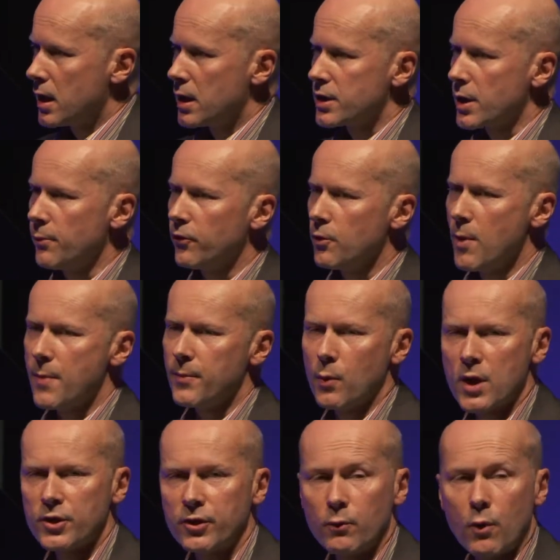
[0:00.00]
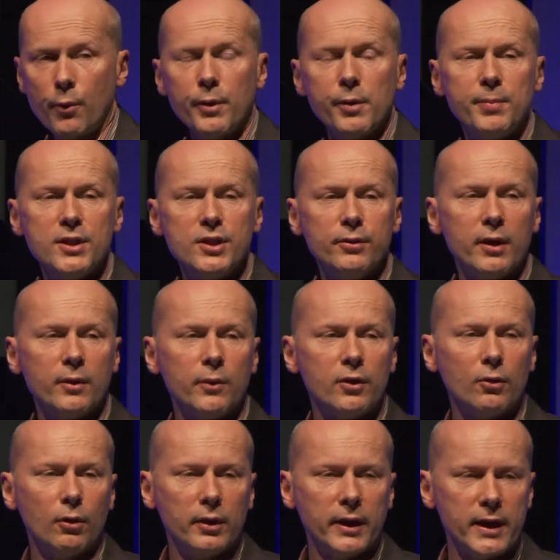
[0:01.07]
Some of you might be wondering what we'd be doing with
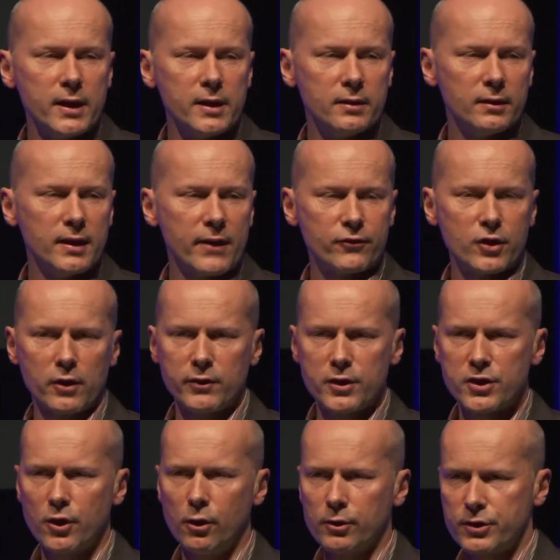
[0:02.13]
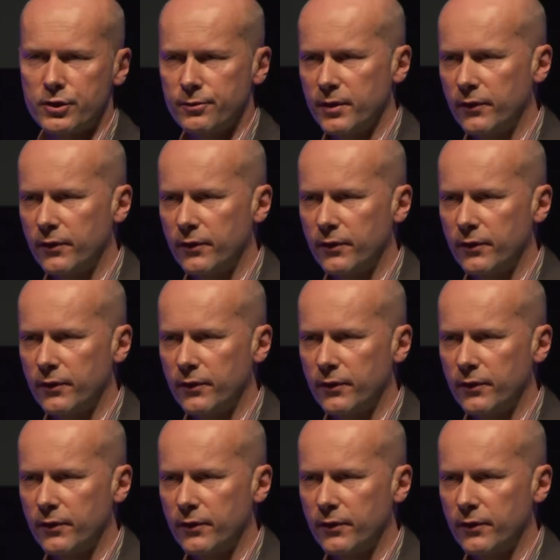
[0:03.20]
all the leftover salt.